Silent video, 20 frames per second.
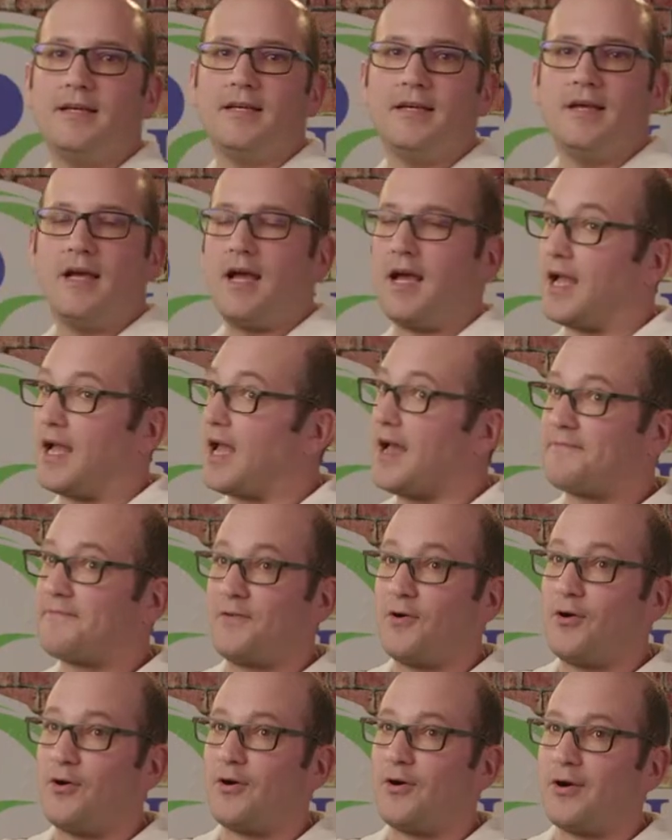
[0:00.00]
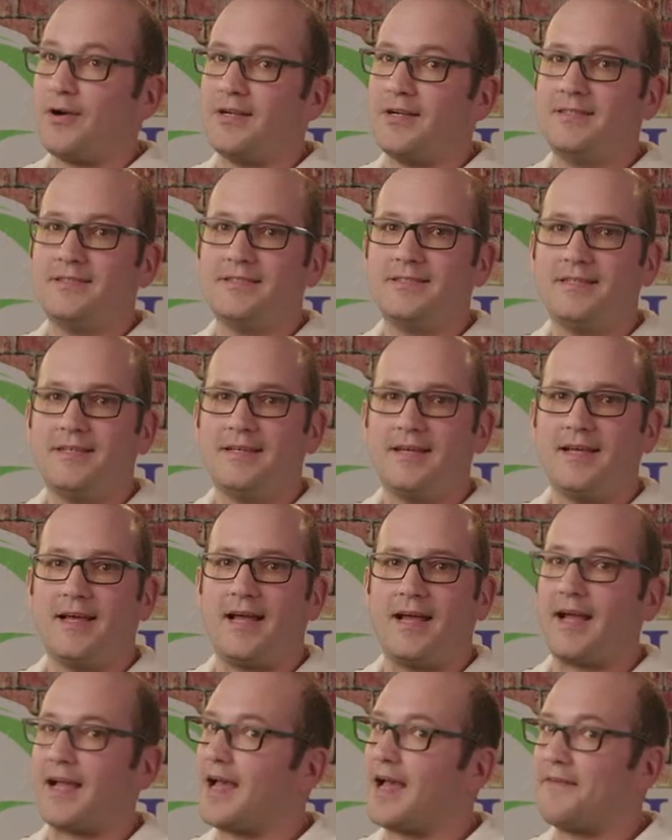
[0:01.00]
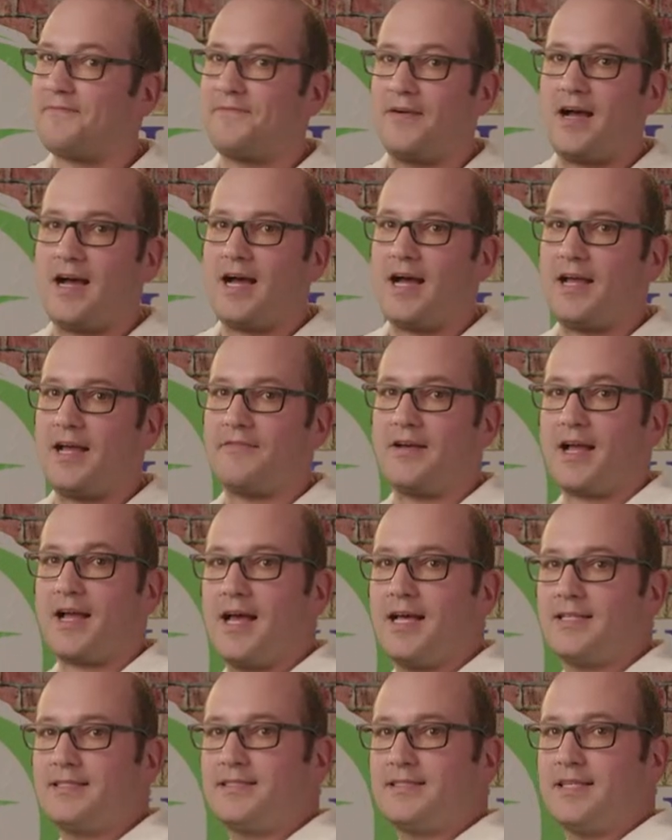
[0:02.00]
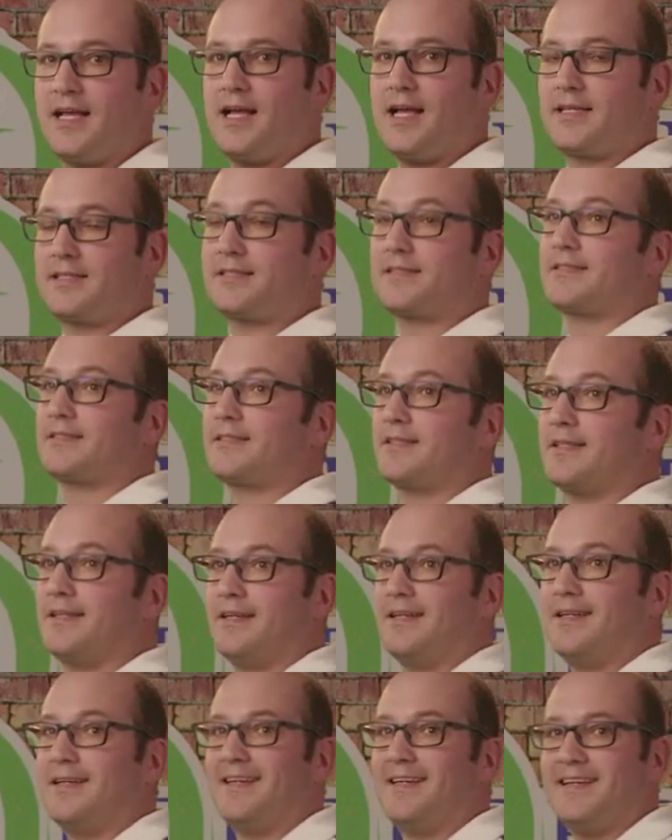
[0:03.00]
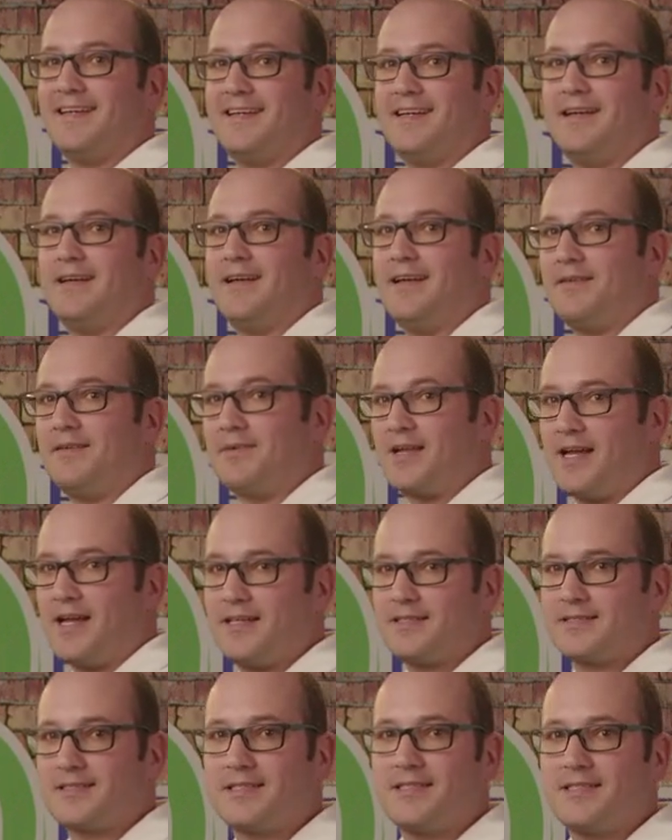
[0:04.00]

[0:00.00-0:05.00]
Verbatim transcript: I got four. I got five. I got six. Anybody else?